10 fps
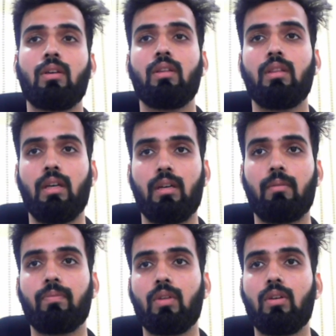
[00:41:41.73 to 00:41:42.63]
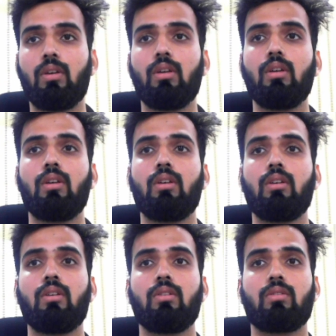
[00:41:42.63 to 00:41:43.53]
there.
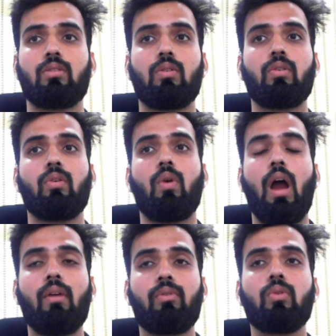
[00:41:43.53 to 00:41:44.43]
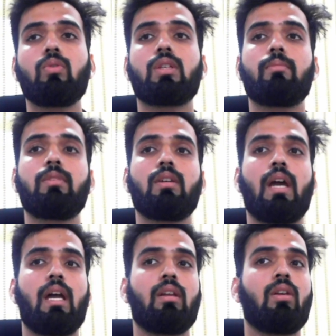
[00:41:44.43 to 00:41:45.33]
So you have to do something
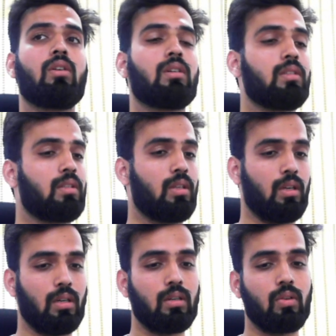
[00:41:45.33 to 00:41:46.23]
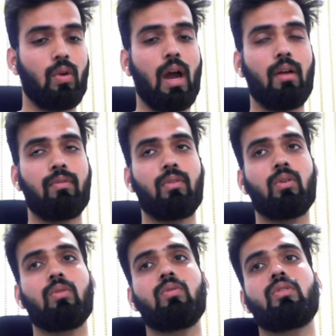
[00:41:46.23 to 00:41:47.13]
analogous here. You have
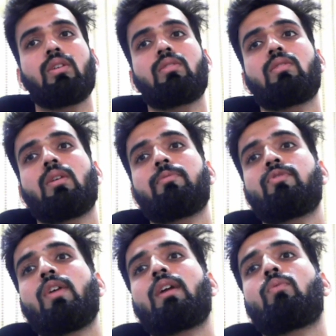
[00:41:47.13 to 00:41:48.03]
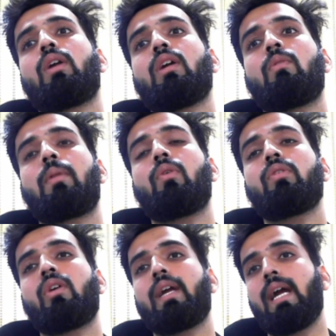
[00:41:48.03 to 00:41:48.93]
to just subtract whatever power
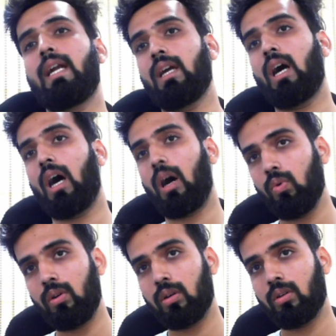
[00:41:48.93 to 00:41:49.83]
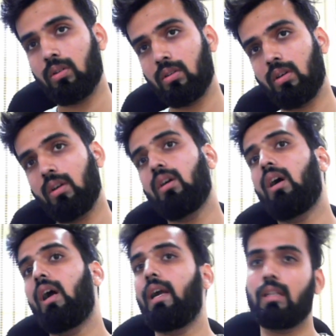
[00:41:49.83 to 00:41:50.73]
you are getting out
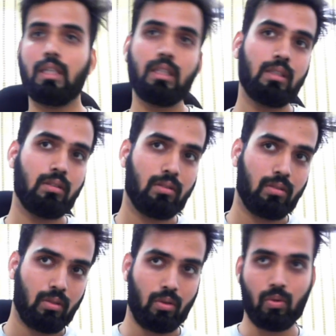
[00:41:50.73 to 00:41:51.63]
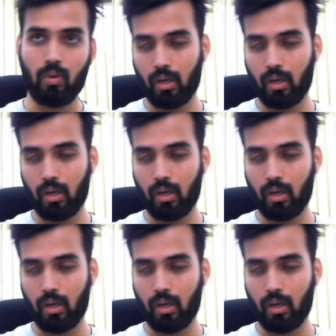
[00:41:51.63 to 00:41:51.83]
and then do